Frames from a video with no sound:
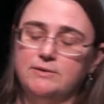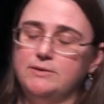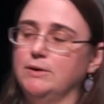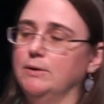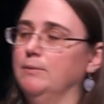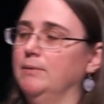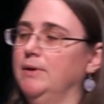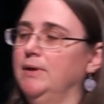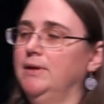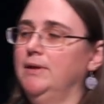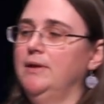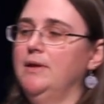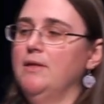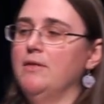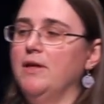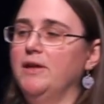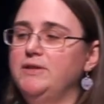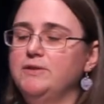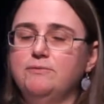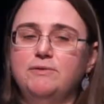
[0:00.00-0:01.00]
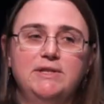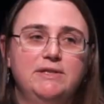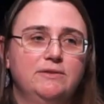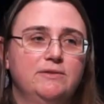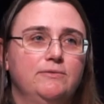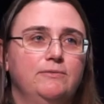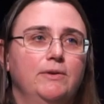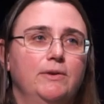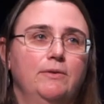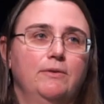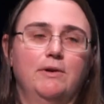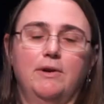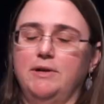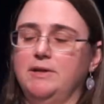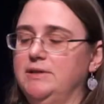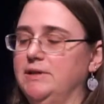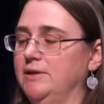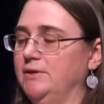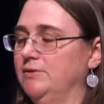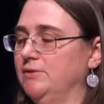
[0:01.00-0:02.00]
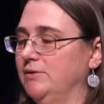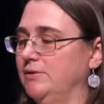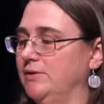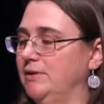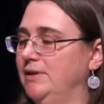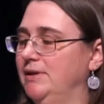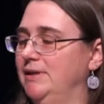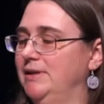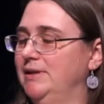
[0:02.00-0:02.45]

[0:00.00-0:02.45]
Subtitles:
So lots of reasons for other architectures.